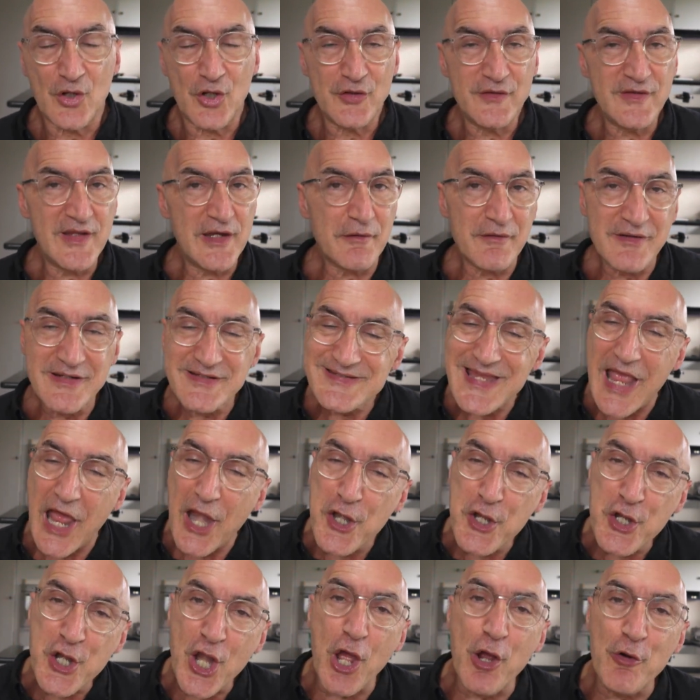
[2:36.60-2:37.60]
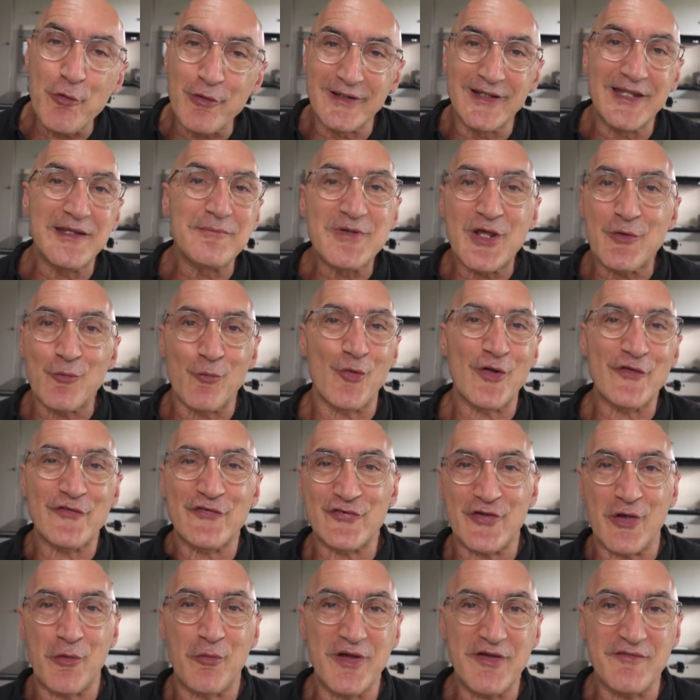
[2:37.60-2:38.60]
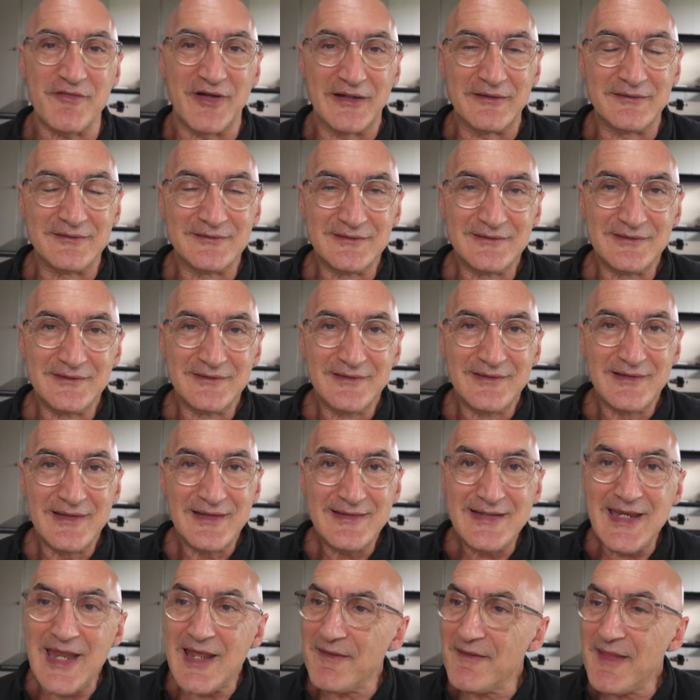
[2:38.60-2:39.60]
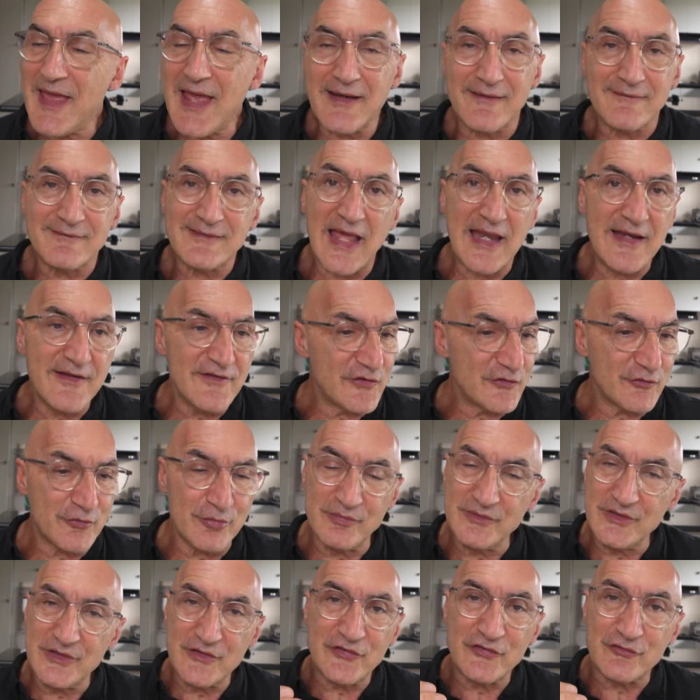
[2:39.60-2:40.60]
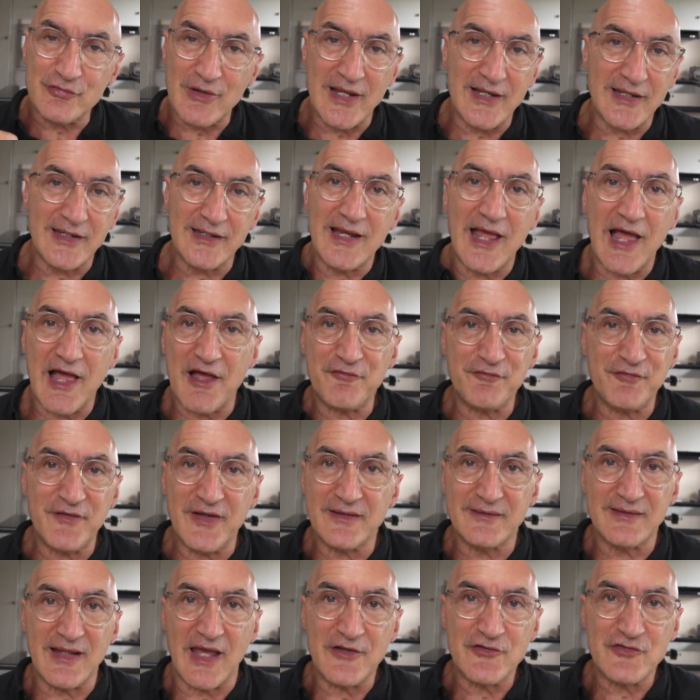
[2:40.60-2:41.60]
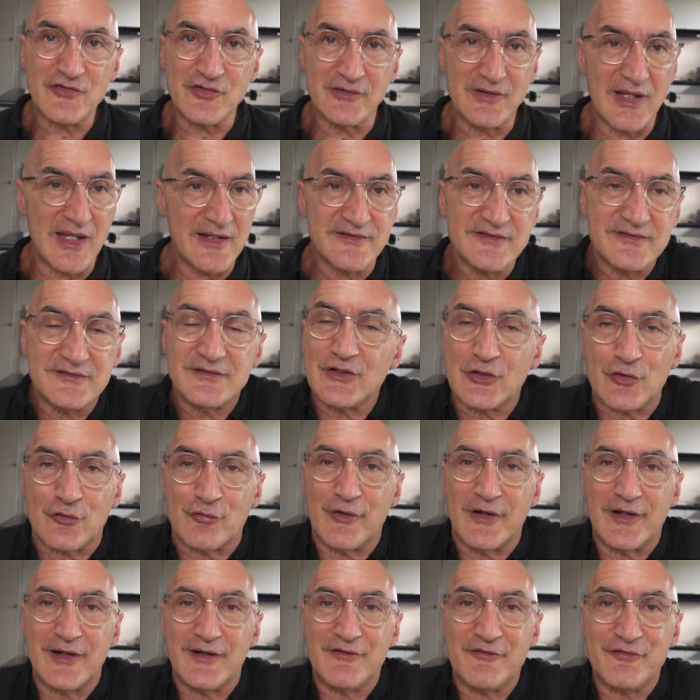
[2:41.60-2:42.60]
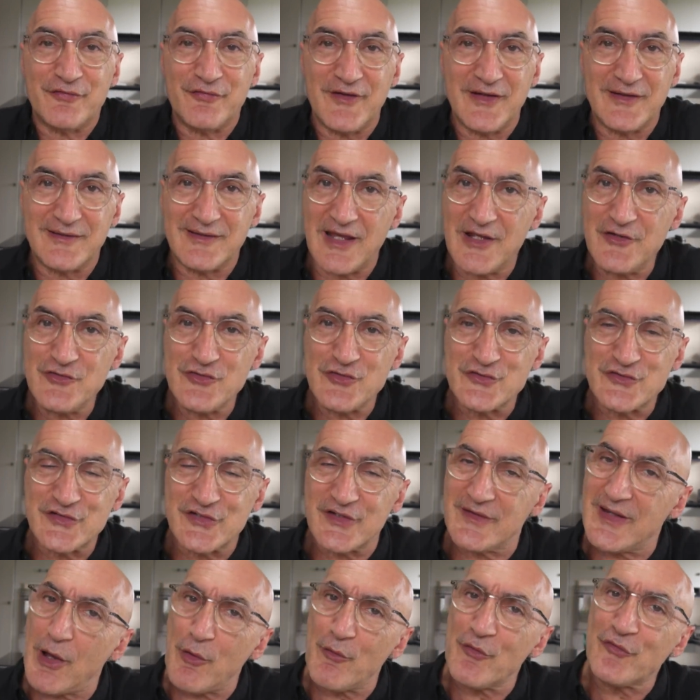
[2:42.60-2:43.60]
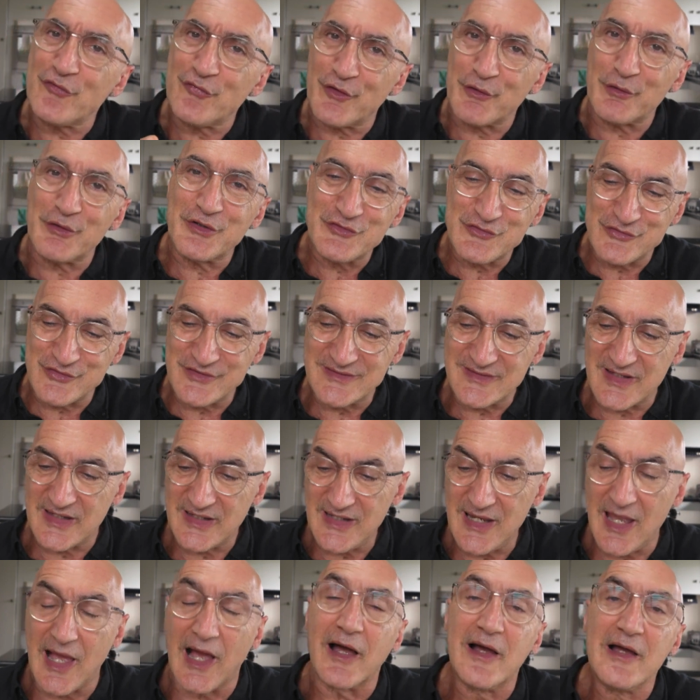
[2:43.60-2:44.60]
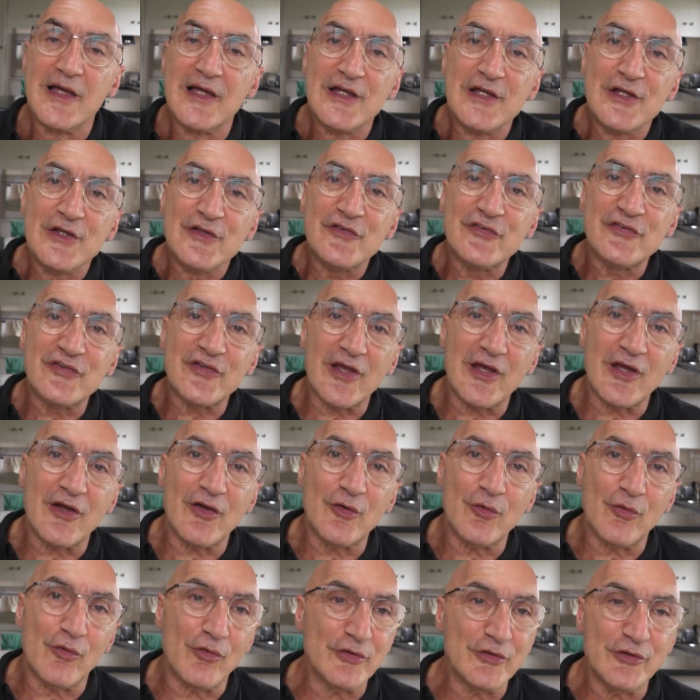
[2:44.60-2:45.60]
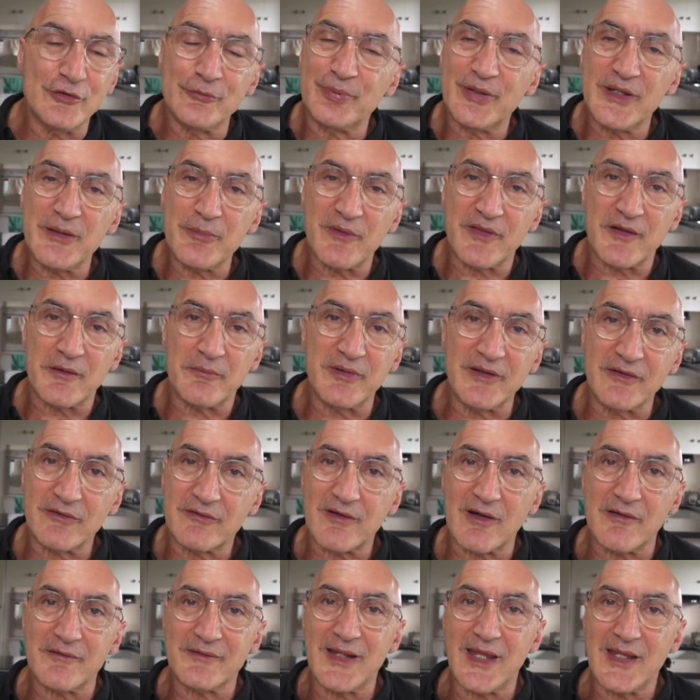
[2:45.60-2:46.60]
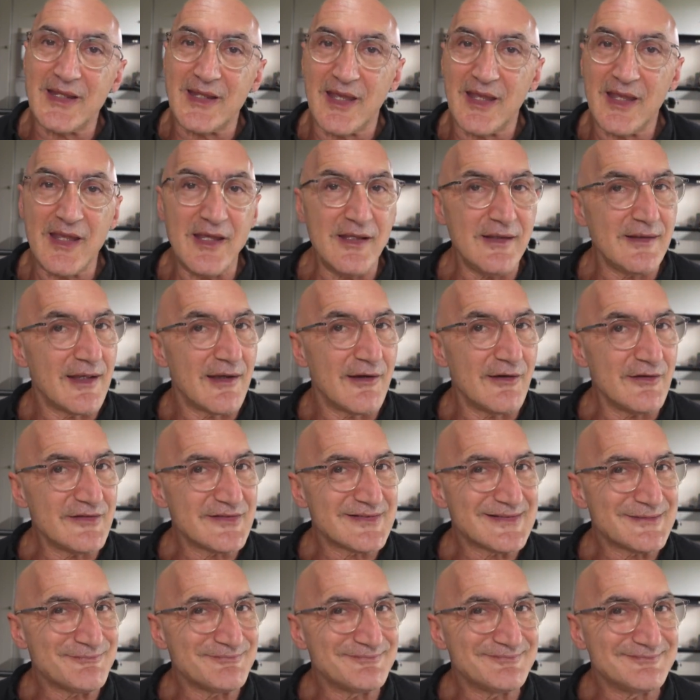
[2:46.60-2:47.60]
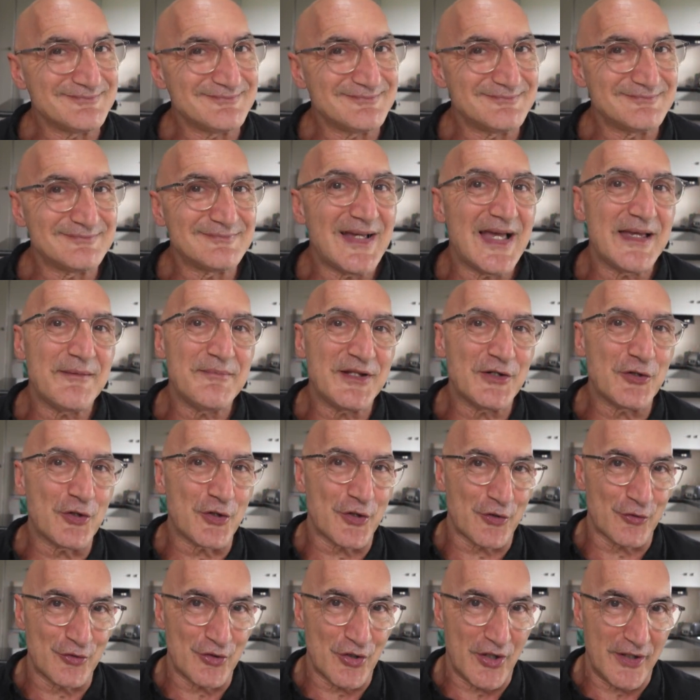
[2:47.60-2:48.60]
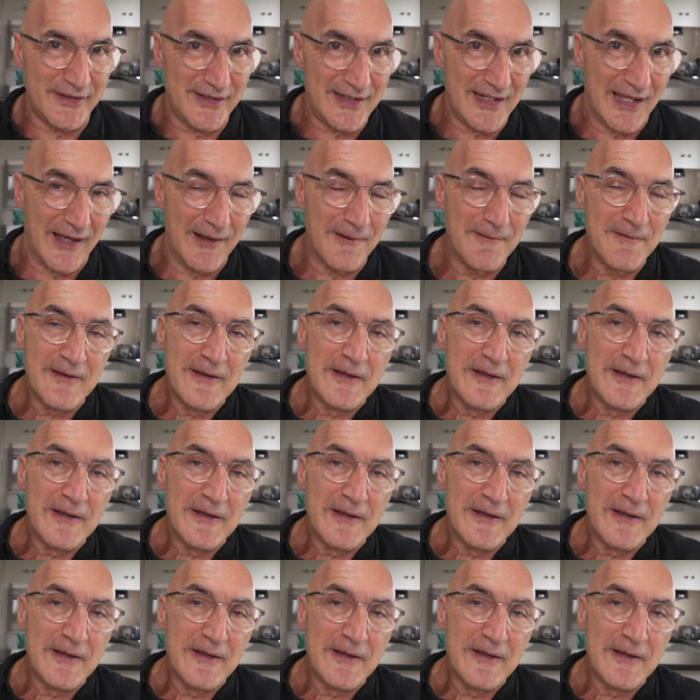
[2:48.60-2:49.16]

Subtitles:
There is no limit whatsoever. Now, that is from the Australian Heart Foundation. That's an accredited foundation. So that was very interesting to hear. So all you people that have been throwing out your egg yolks, maybe not a good idea.